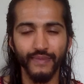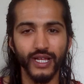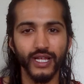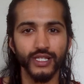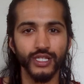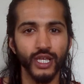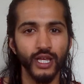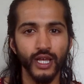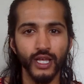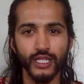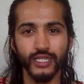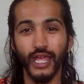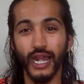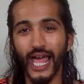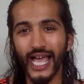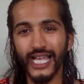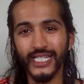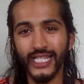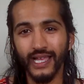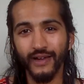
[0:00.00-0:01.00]
because the
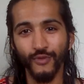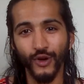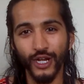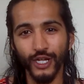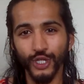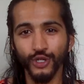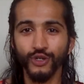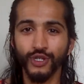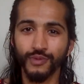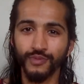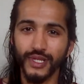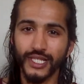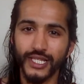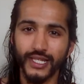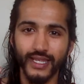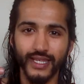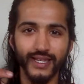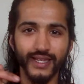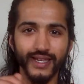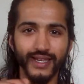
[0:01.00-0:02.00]
last thing I want to do is
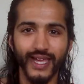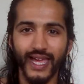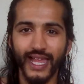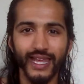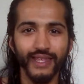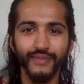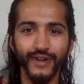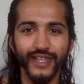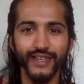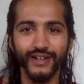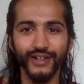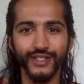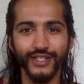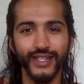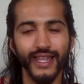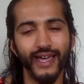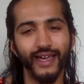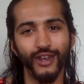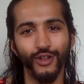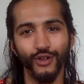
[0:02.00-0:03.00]
mislead anybody else,
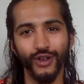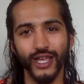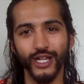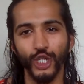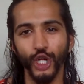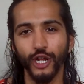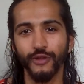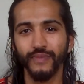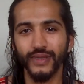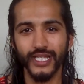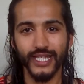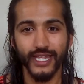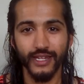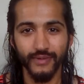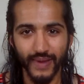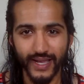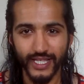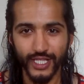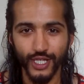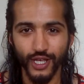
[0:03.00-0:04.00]
let alone like try to mislead
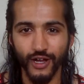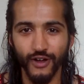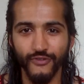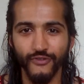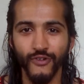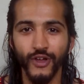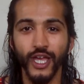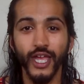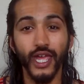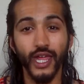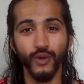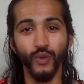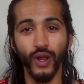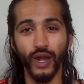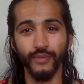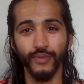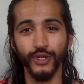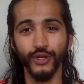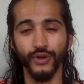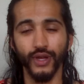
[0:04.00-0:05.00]
myself in what
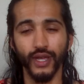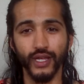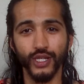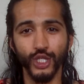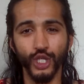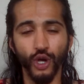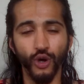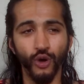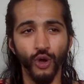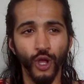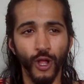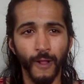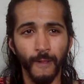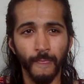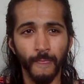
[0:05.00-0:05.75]
I'm doing. So